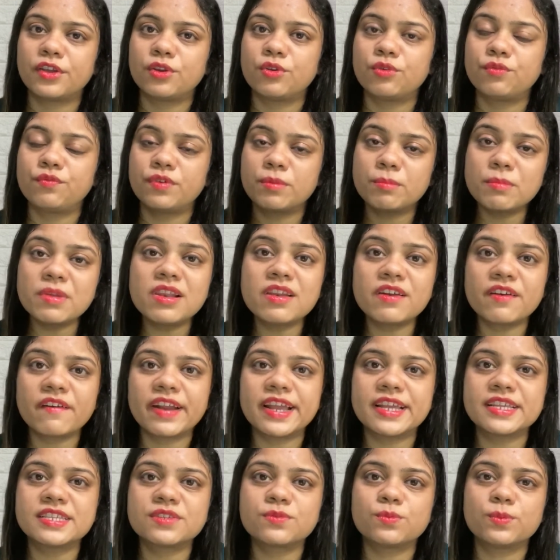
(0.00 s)

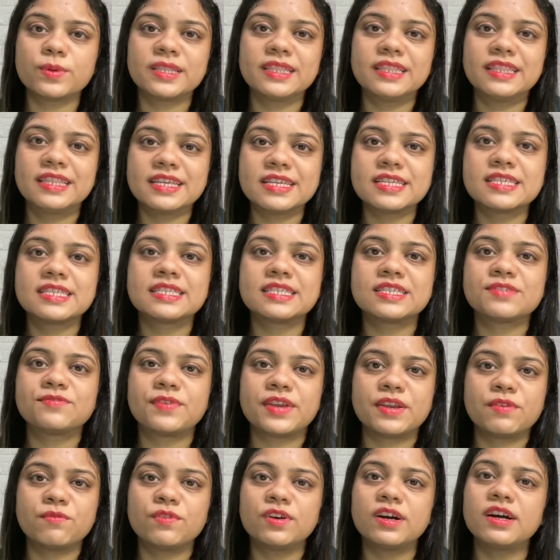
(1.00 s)
familiarized with this
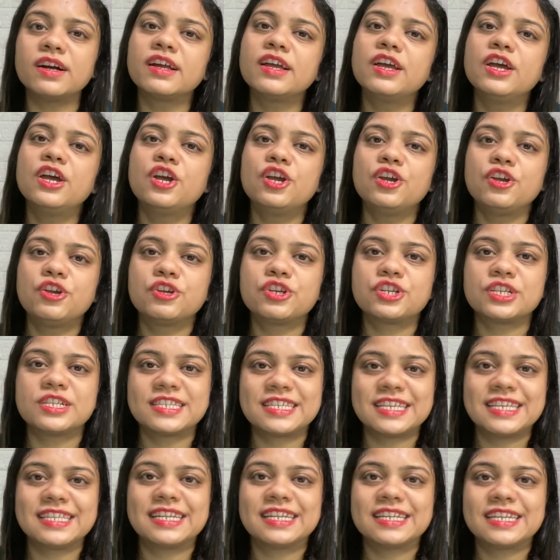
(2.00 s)
framework, you shall
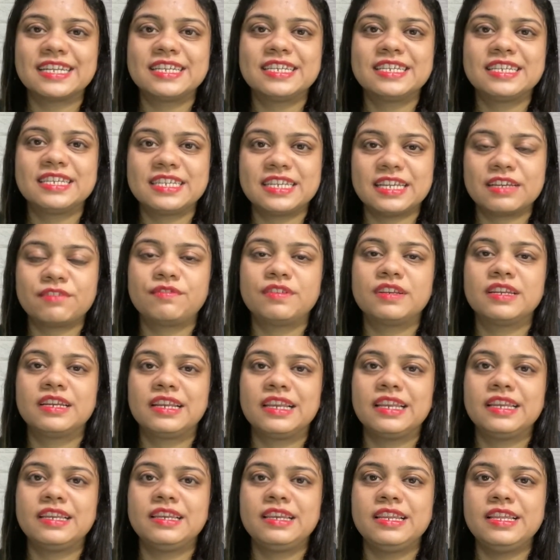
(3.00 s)
see that it
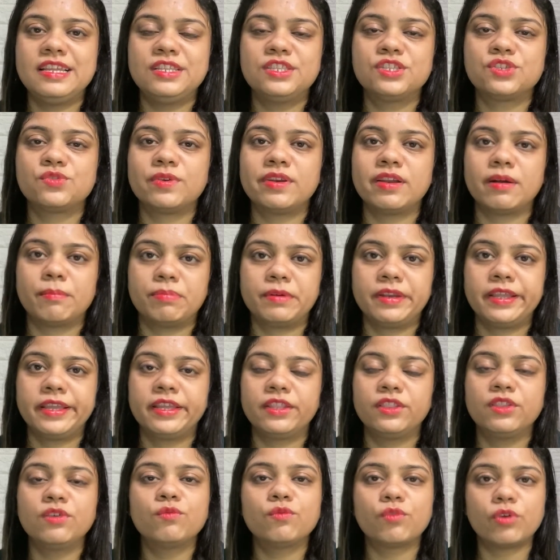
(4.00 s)
definitely leads to an uptick
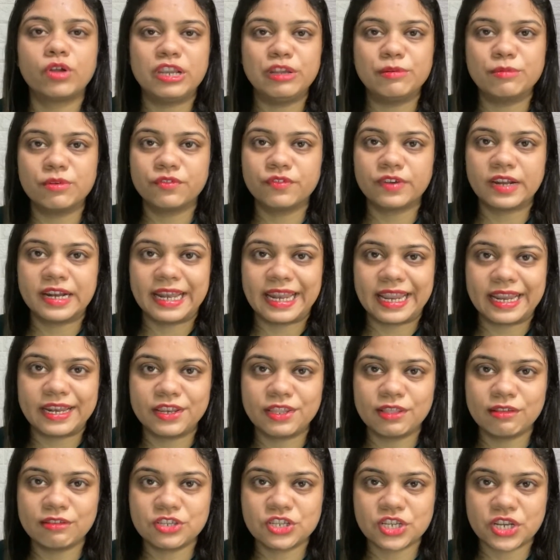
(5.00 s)
in the volume of
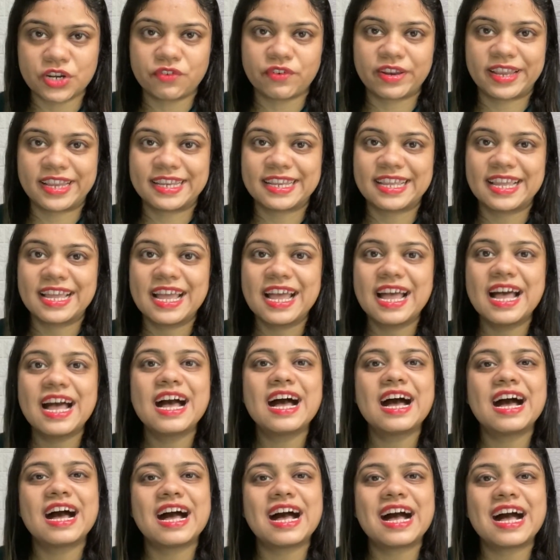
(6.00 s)
content you generate.
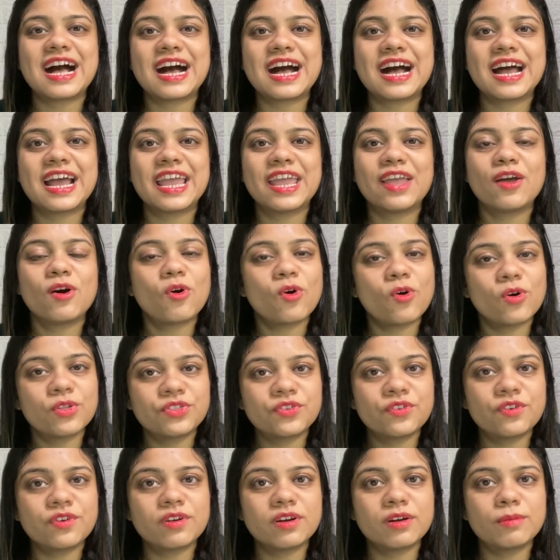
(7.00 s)
I
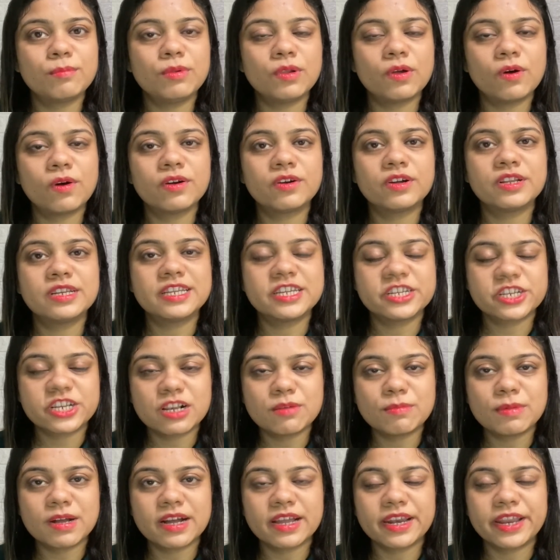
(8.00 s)
author a blog on Digital
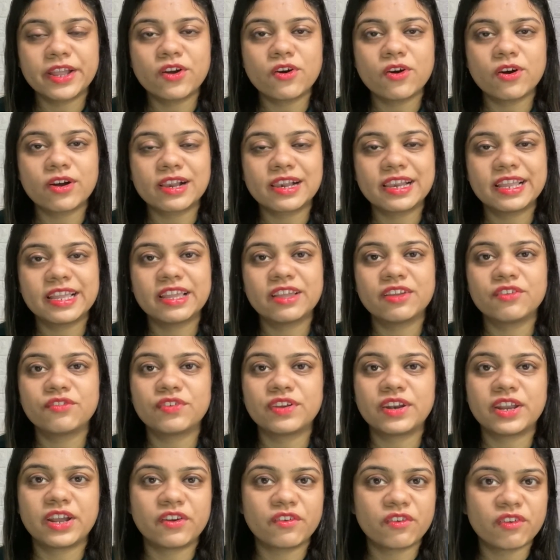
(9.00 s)
Marketing Conclave
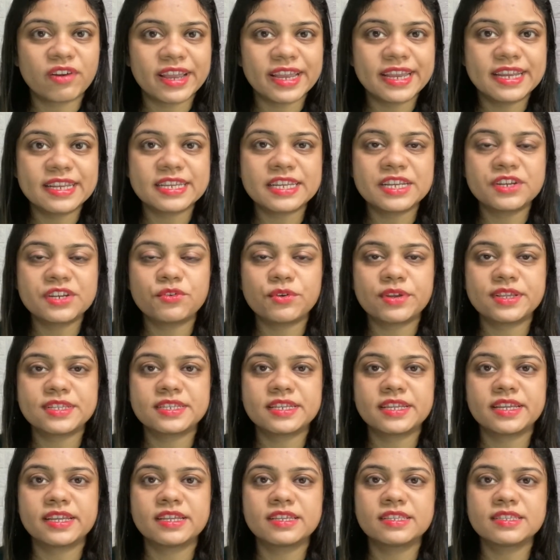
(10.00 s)
and I write
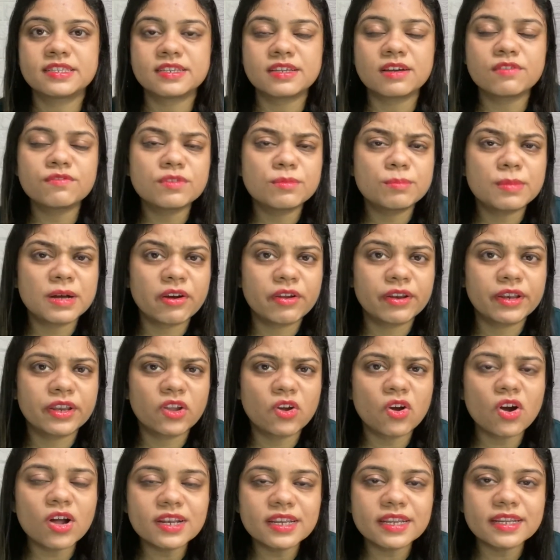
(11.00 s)
interesting stuff about
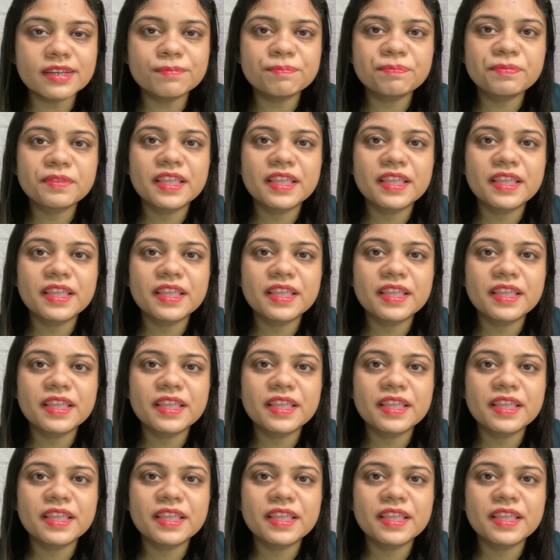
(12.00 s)
content.